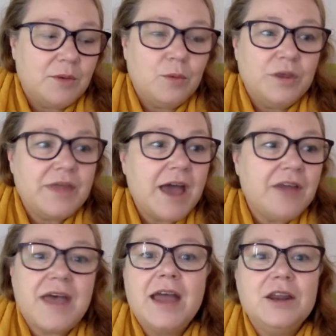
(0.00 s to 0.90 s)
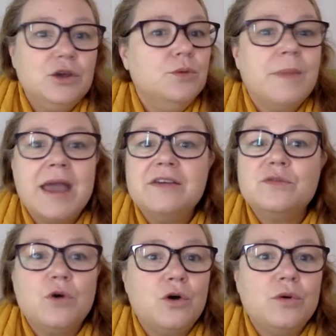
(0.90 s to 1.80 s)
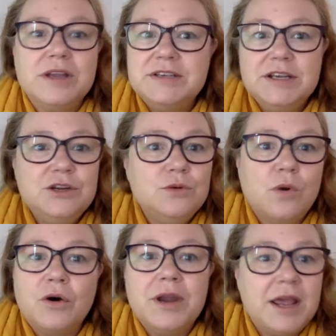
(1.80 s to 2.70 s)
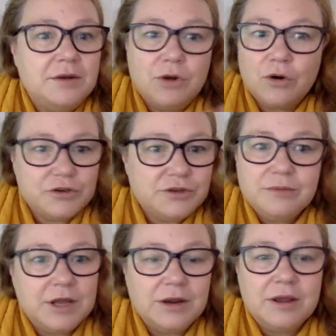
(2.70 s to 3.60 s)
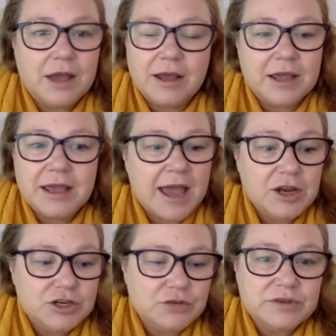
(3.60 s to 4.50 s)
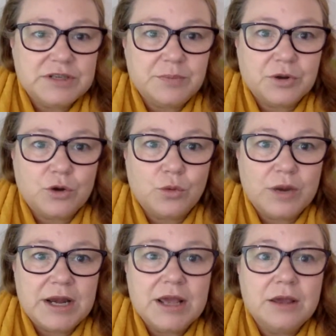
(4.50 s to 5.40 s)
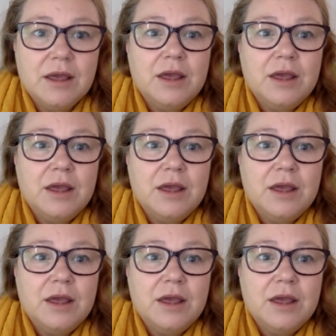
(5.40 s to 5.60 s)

Without that, you may as well continue on and not engage in reciprocal reading.